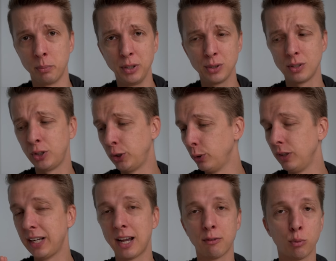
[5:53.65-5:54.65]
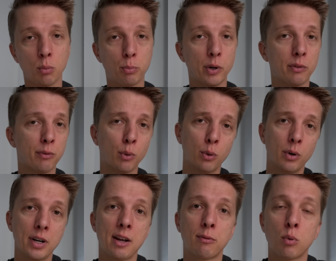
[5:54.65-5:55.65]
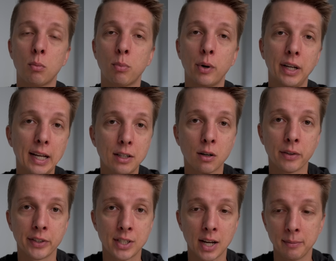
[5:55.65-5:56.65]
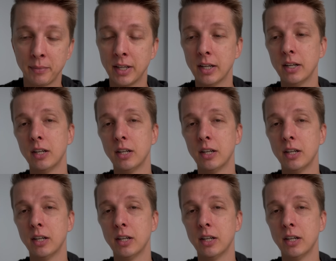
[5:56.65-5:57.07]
I'm used to shooting f1.4 and f1.8 all the time.